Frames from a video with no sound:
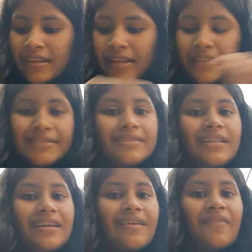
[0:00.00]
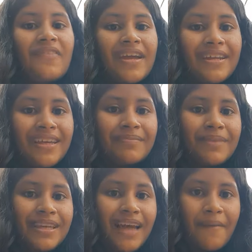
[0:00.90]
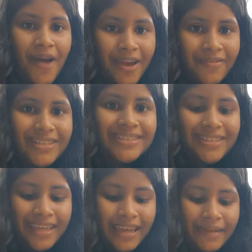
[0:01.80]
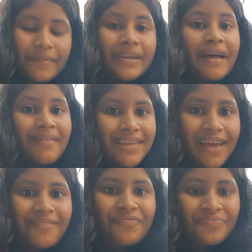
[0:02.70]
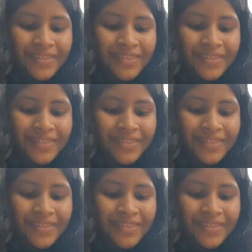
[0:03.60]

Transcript: It's the very big virus came in our life.